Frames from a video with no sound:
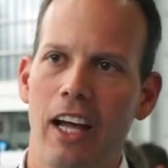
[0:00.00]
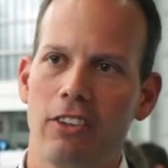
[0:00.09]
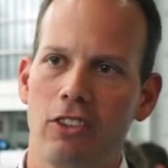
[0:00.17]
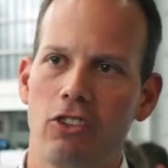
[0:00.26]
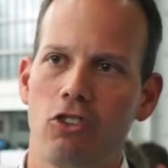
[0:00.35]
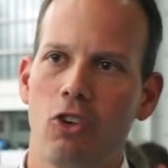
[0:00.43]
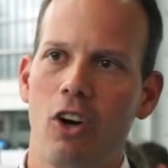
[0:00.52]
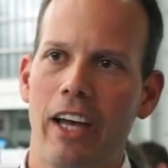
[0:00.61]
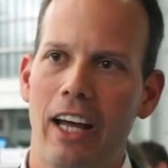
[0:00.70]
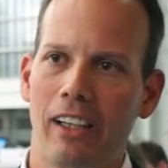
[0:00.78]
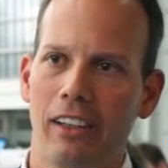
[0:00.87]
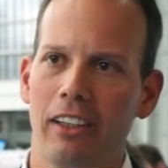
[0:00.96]
it has a strong
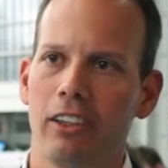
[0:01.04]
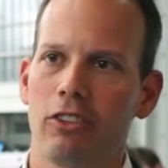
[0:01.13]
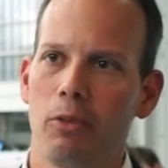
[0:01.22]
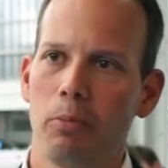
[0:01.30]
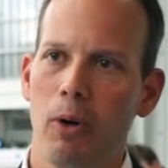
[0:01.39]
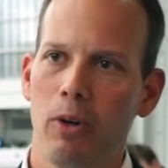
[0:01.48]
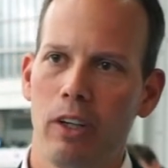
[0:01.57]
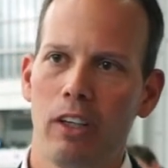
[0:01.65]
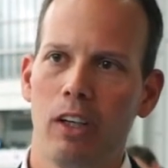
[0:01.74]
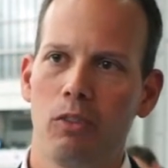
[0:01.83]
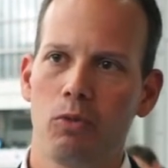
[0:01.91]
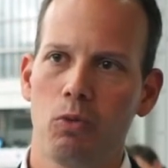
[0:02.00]
analytics
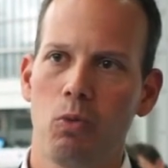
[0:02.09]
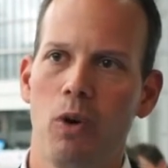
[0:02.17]
component of